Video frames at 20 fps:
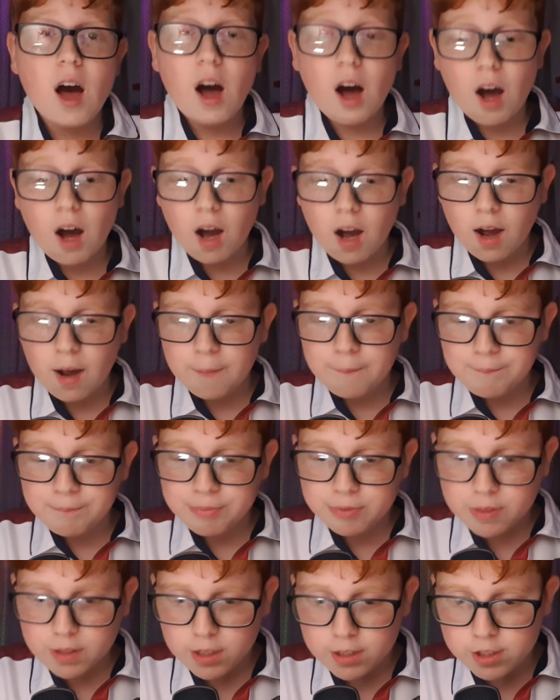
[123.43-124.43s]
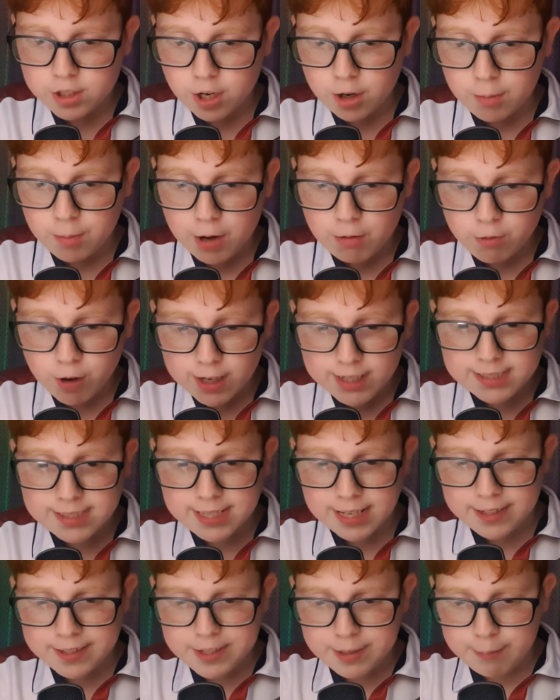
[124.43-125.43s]
So my right
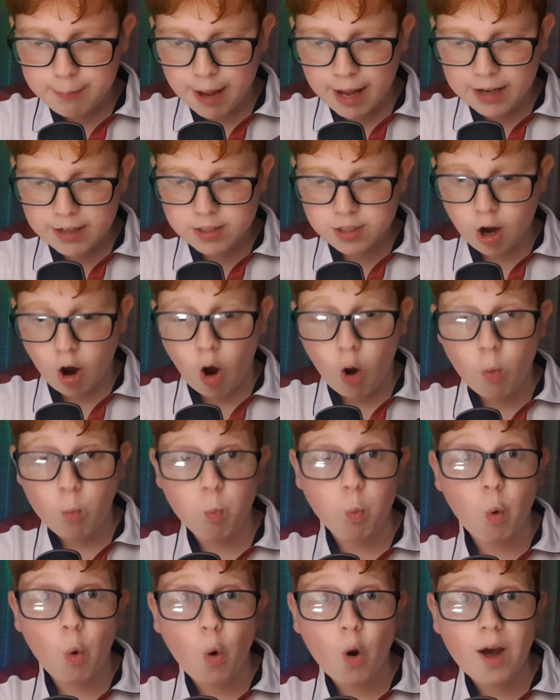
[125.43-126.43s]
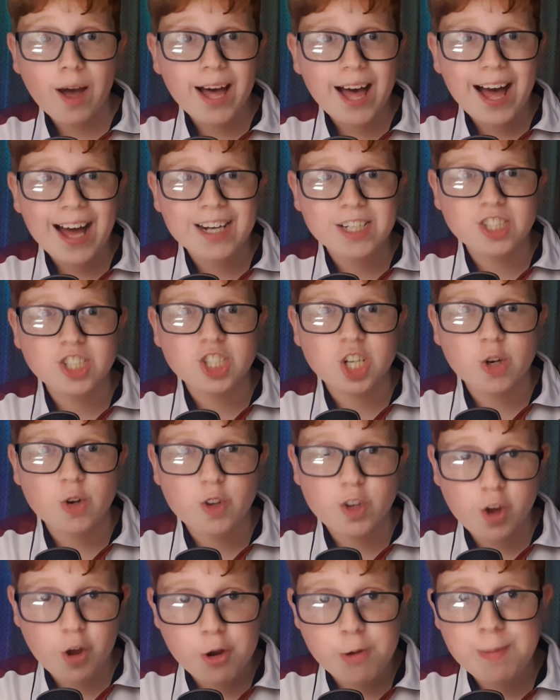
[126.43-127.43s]
centre backs are Walker and Joe
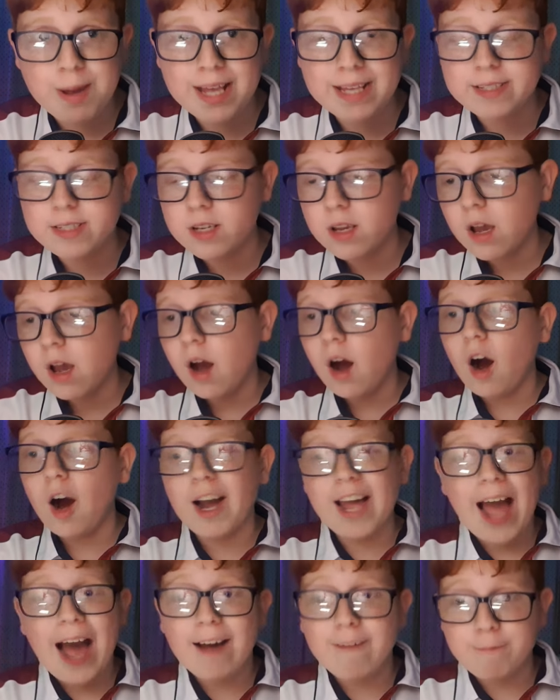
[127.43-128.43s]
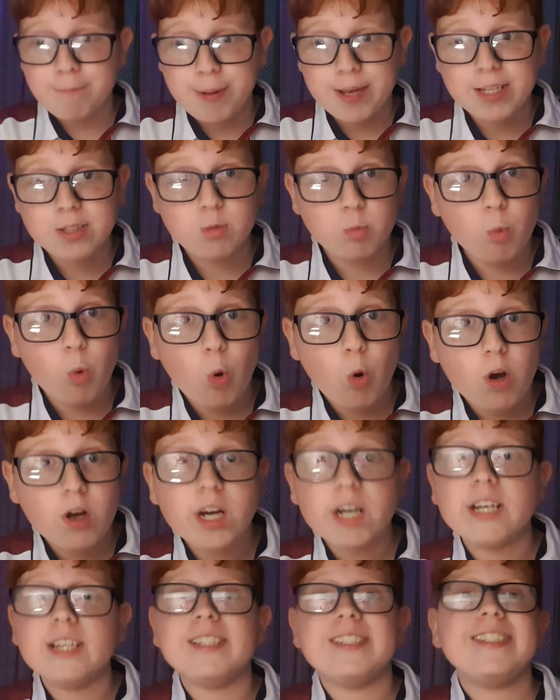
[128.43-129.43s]
Gomez. I have picked
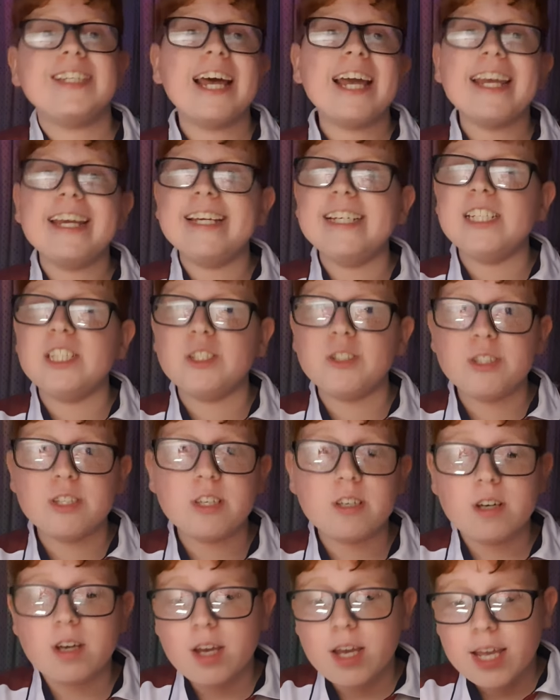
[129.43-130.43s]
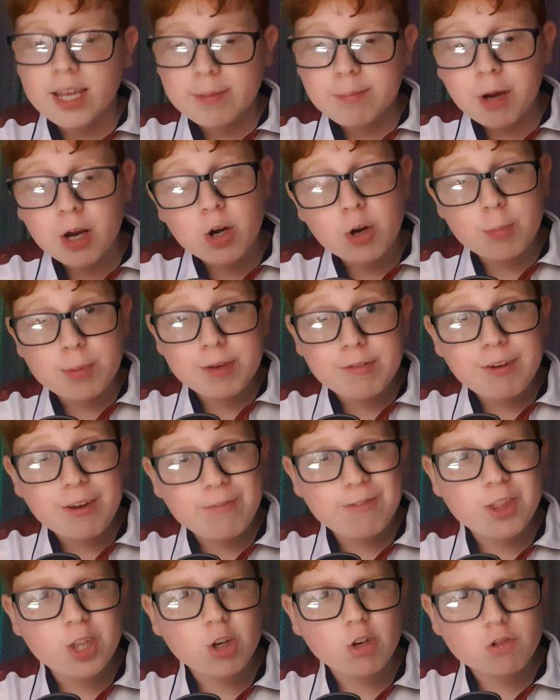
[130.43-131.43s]
Walker because say he might not be
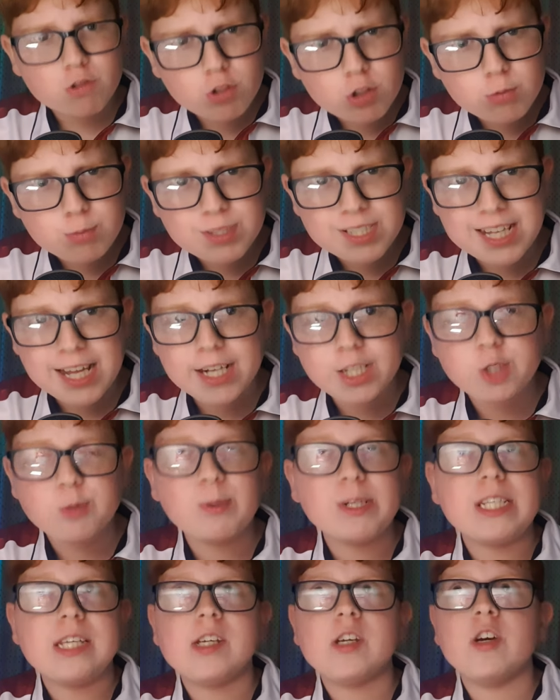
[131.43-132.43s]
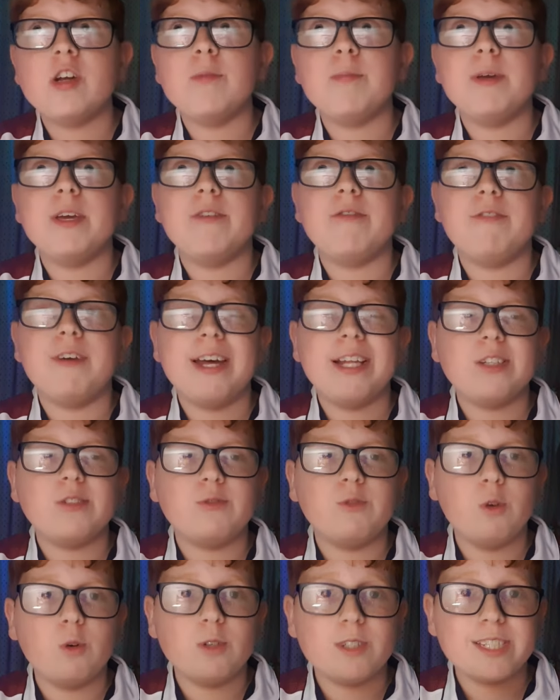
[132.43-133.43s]
fit for the group stage, but he could be fit
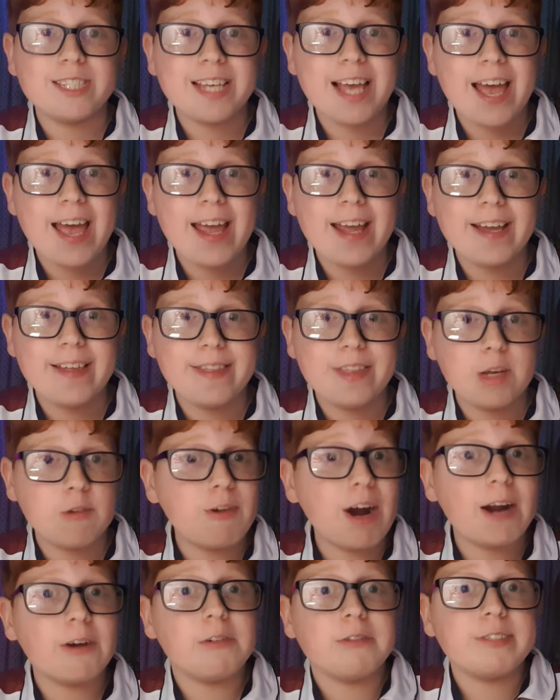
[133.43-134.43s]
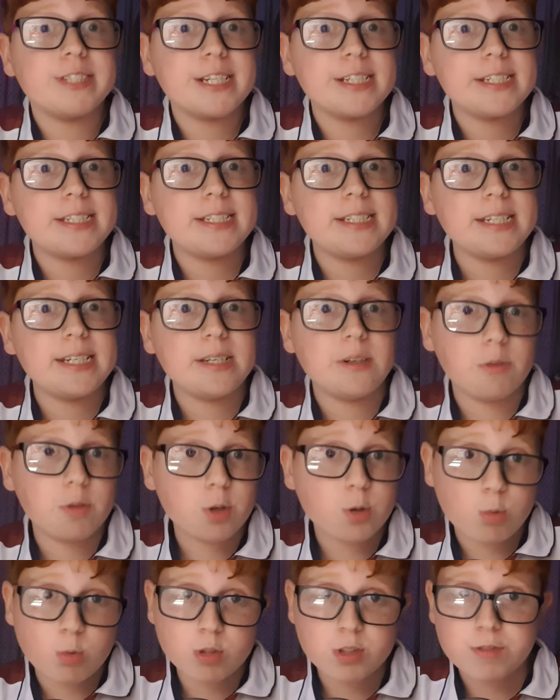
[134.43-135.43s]
for say the round of 16 or the
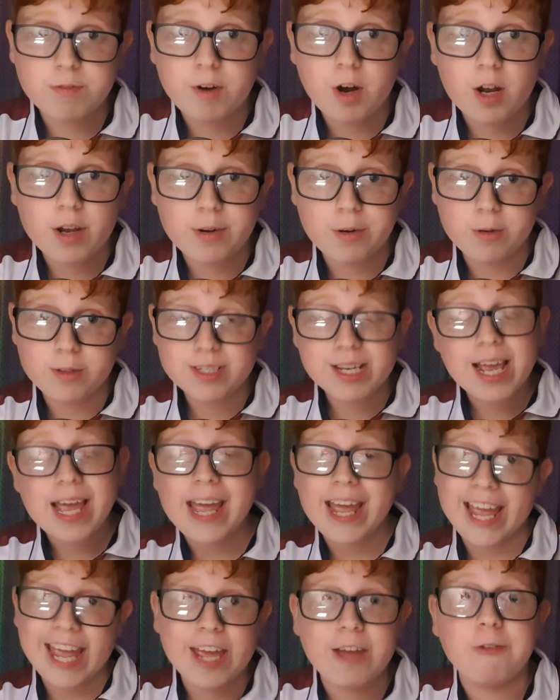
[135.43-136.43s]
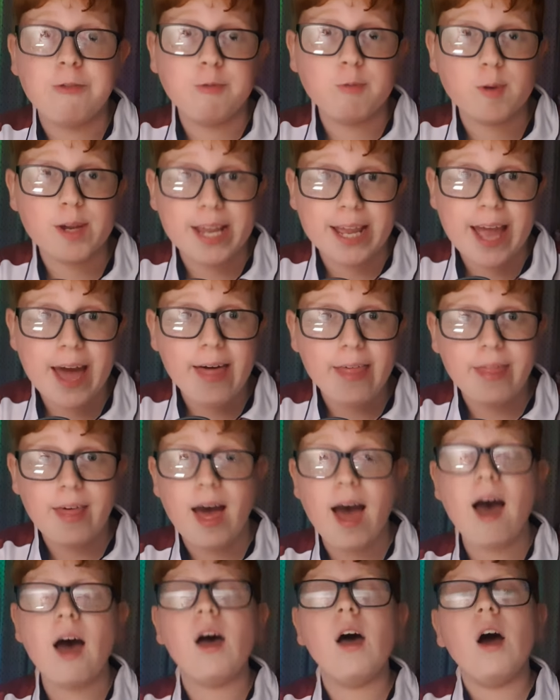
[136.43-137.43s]
quarterfinals if we get
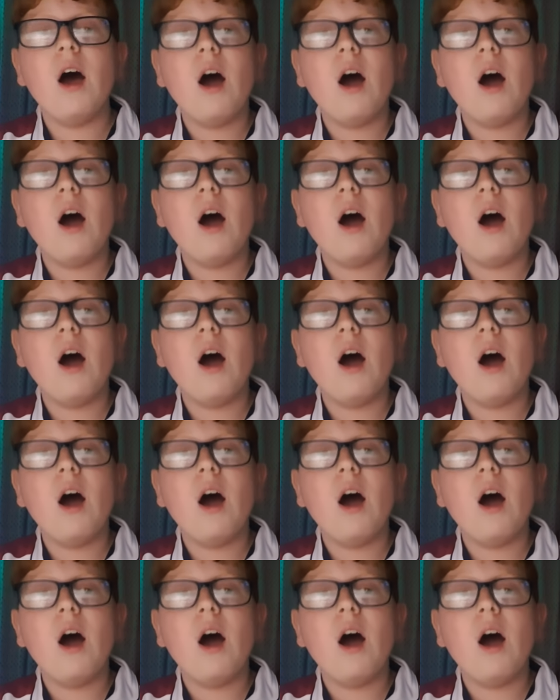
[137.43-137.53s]
there.